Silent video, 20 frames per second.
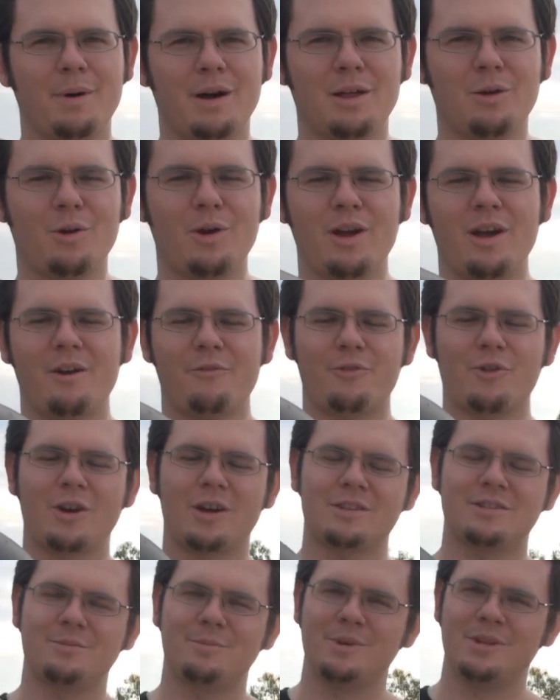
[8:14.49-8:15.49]
By the way, I
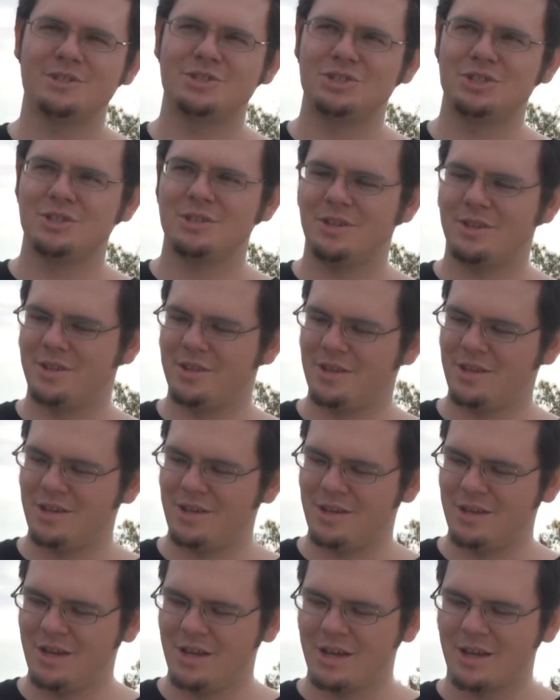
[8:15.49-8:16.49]
forgot to mention
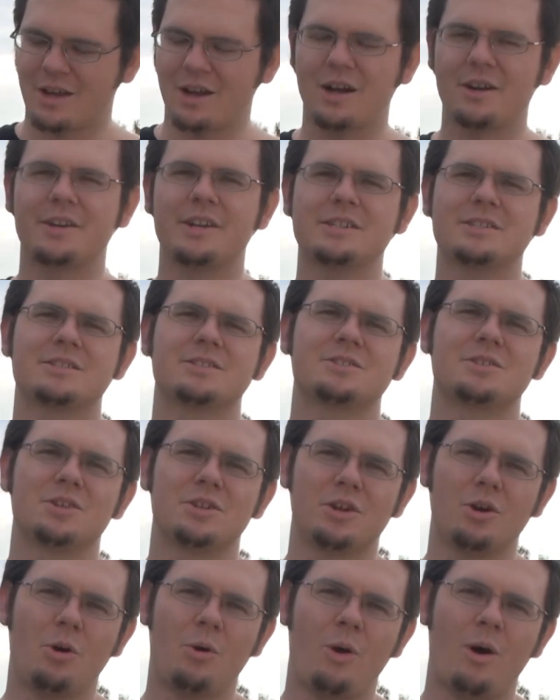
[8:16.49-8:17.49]
the contest is going
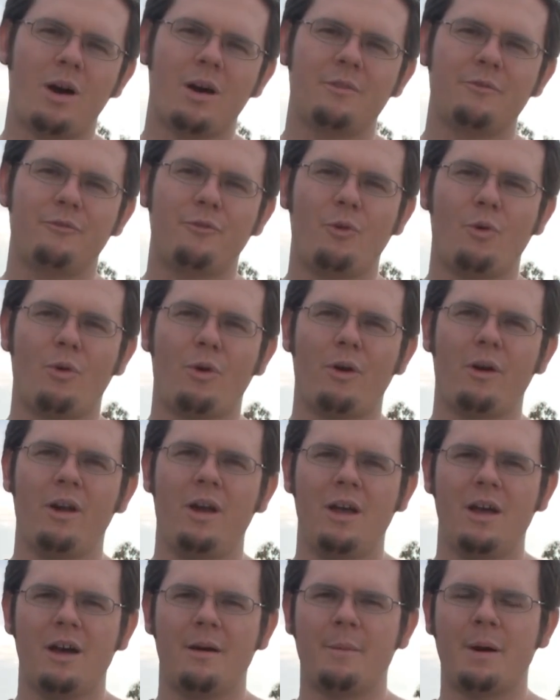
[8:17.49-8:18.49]
to go on for
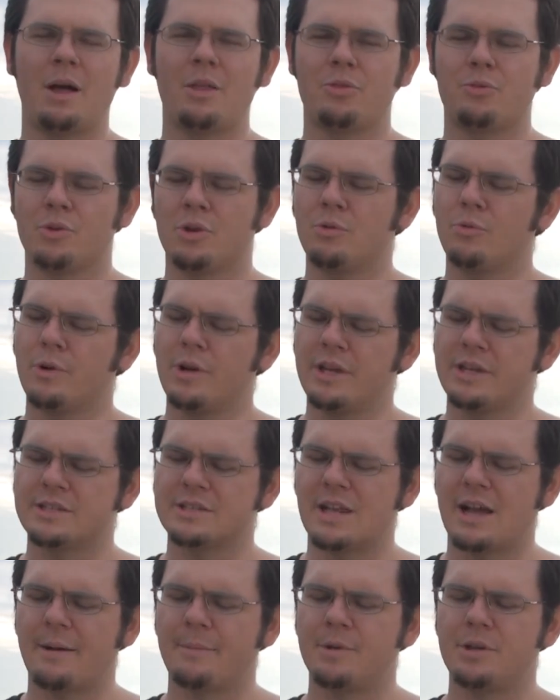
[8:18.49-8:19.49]
about 3
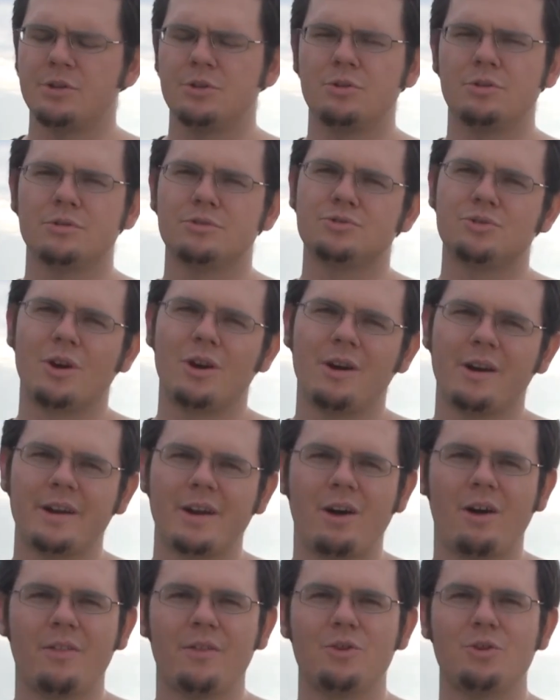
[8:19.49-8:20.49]
weeks. I'm going to do the
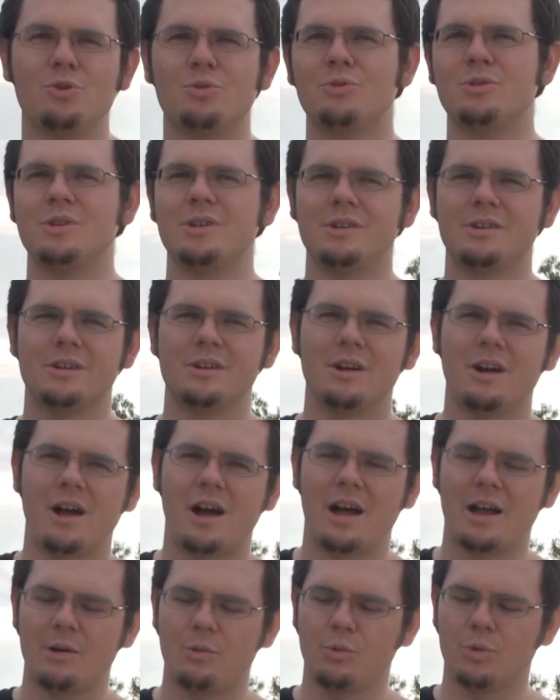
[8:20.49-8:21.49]
drawing on the new year.
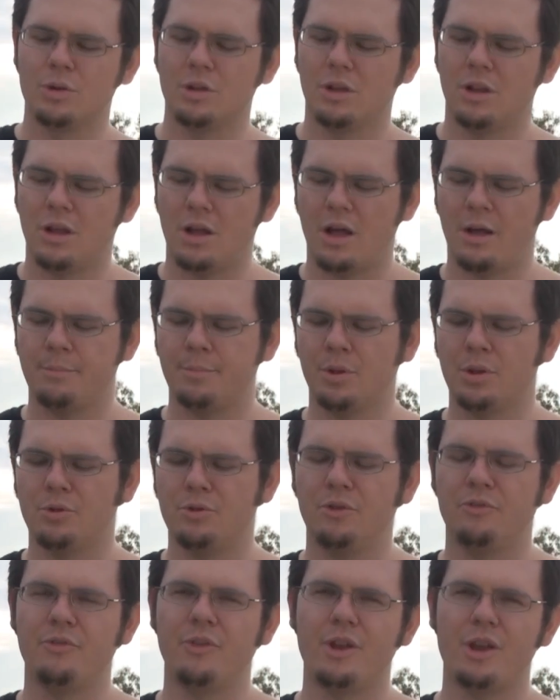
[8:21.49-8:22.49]
I will
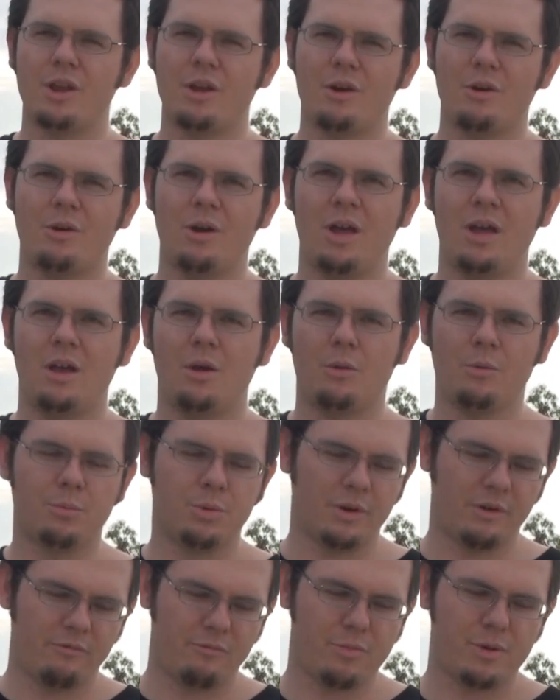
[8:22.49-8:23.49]
upload the video, we'll
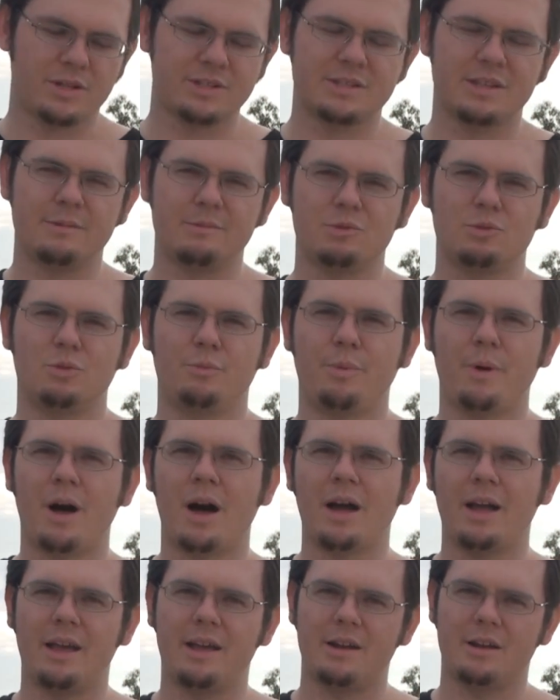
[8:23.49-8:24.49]
put everybody's name into a
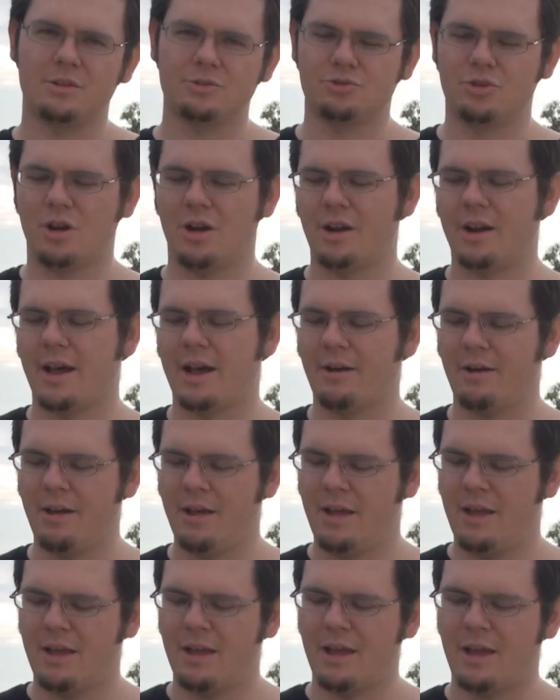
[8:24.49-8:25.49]
pot, and I'll draw it out,
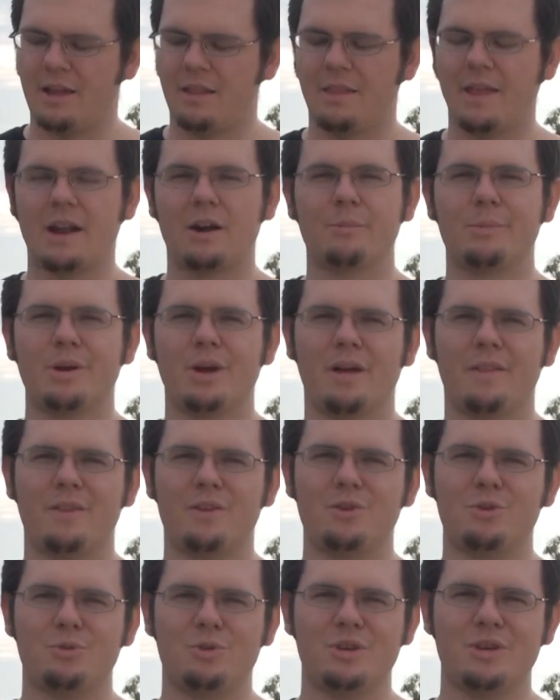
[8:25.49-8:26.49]
and that'll be on the
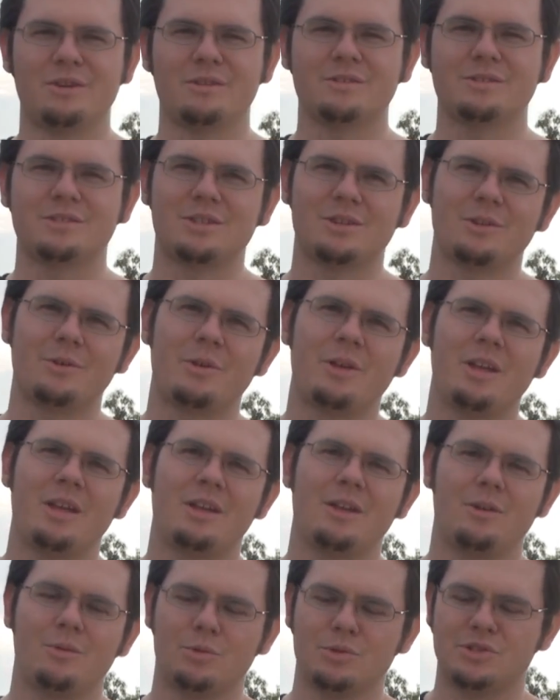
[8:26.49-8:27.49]
new year. So
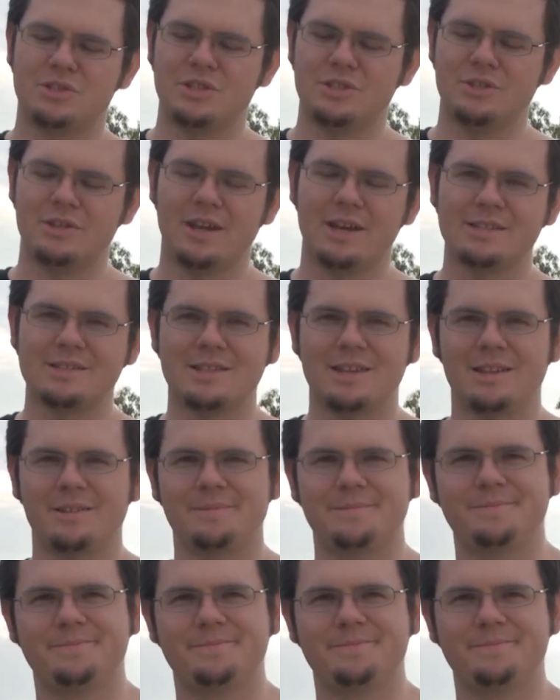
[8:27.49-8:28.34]
we'll see you guys then.